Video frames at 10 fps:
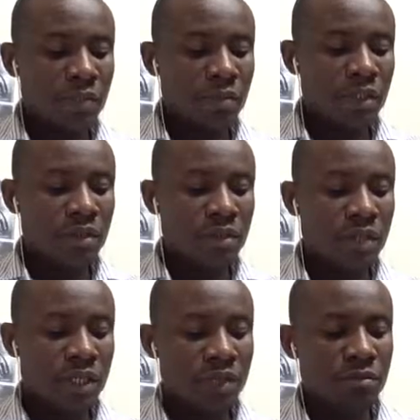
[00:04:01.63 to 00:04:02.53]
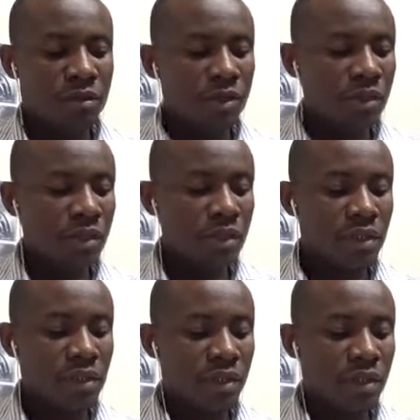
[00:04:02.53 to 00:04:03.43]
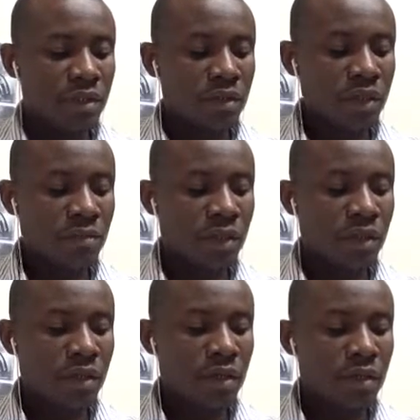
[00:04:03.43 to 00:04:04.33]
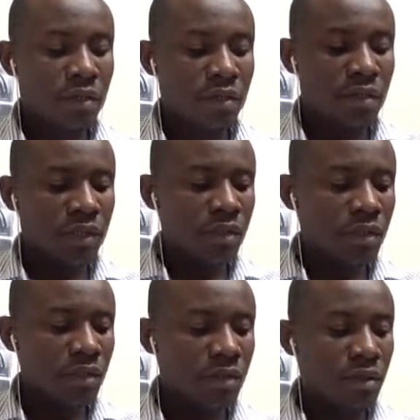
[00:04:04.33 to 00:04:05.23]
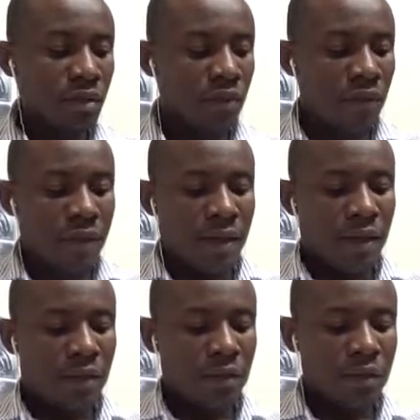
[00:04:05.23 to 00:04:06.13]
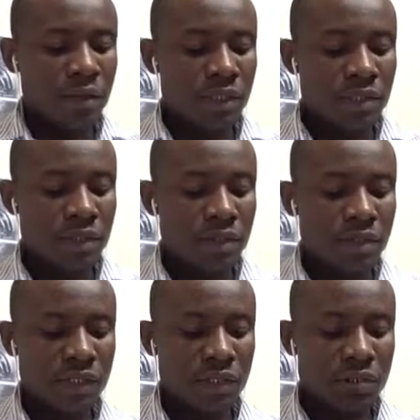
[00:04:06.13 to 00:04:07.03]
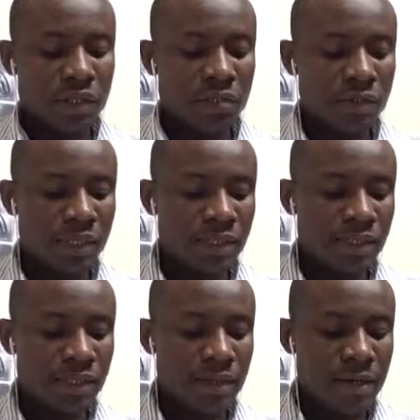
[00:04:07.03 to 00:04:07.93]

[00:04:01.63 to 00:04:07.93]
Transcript: some little time on this topic called quantization. And quantization simply means